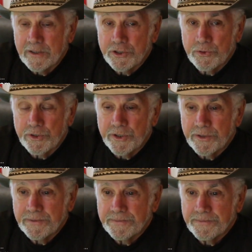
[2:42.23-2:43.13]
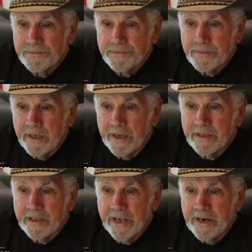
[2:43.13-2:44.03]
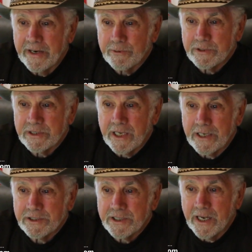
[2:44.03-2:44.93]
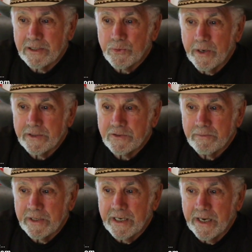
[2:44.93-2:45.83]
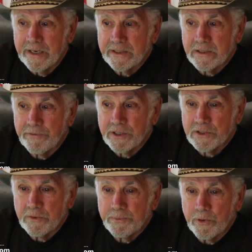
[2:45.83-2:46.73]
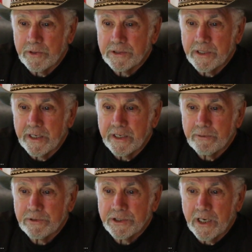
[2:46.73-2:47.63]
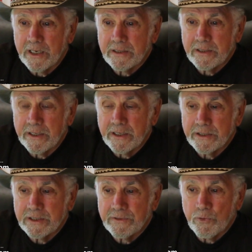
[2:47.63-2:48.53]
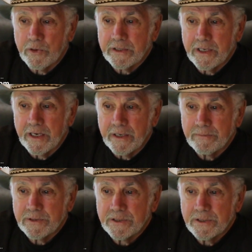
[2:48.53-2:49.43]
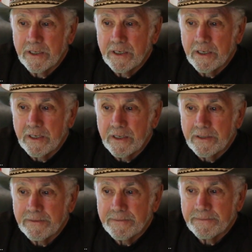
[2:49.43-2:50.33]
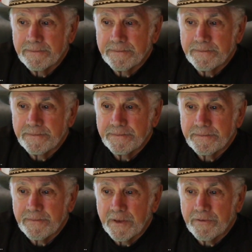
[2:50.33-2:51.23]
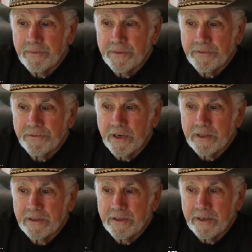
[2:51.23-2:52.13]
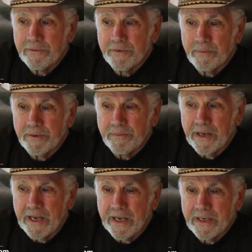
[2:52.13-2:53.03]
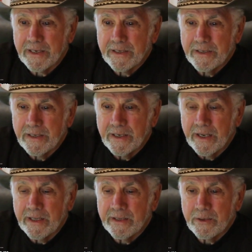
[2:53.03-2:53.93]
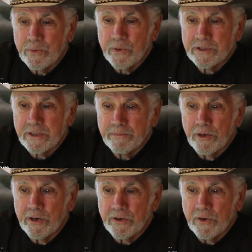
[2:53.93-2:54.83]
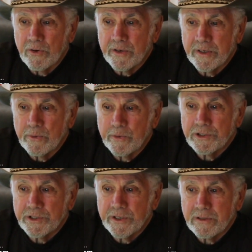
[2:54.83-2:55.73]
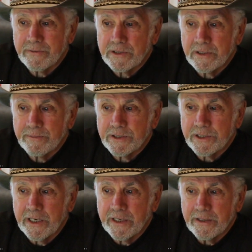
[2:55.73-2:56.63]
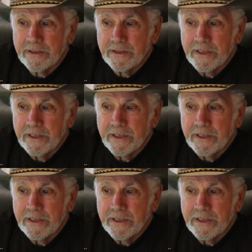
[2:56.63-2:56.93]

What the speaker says: Junior. And Kennedy was not shot twice from behind, as official reports said. He was shot at least four times. From the front and from the back. And there was a bullet hole in the windshield of his limousine,